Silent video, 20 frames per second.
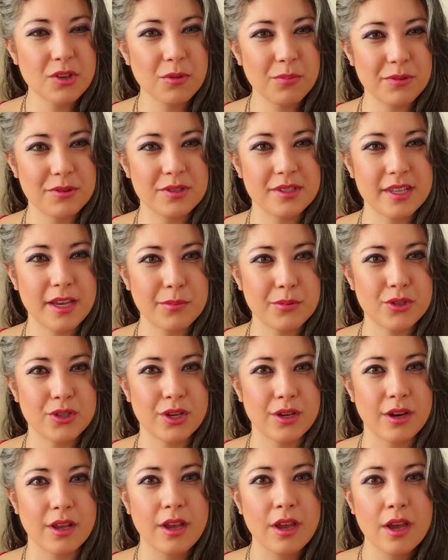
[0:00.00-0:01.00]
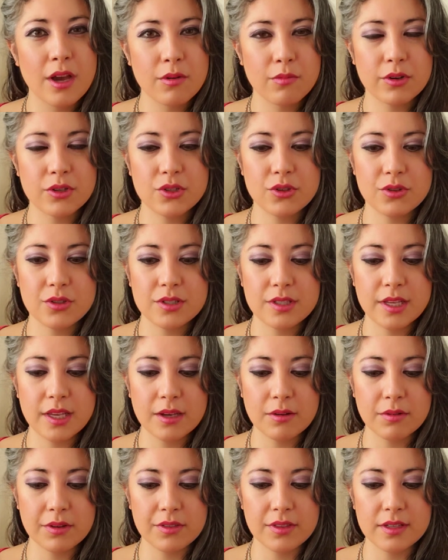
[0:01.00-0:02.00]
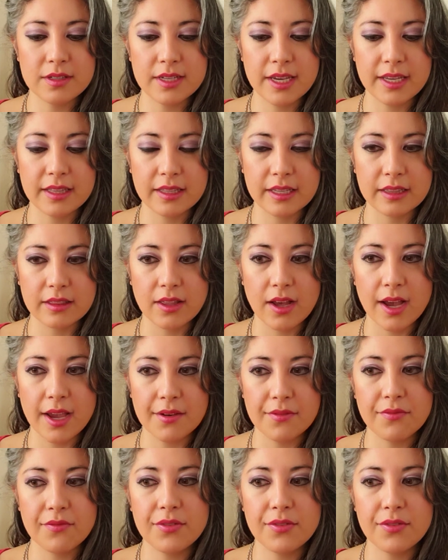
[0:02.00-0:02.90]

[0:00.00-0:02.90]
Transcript: your perception, what you're seeing with the daily life.